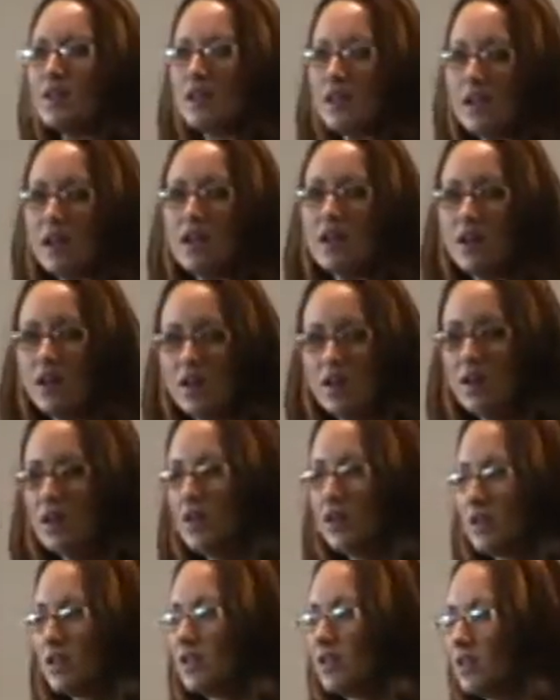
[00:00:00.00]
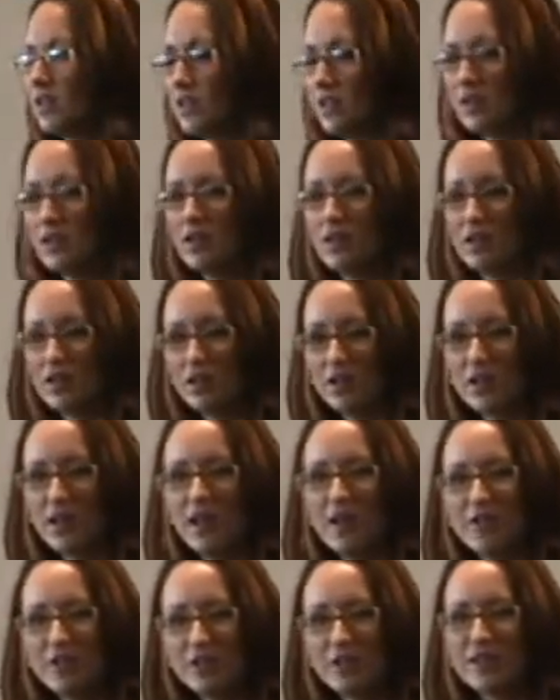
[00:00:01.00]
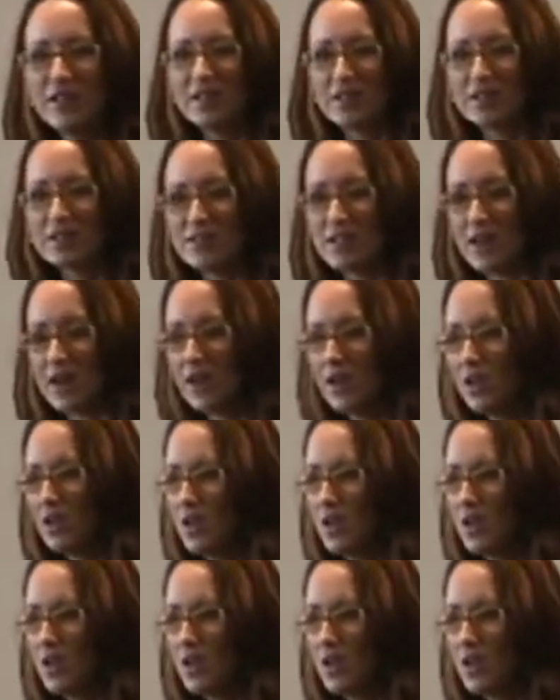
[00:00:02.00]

Yeah. Everything's there.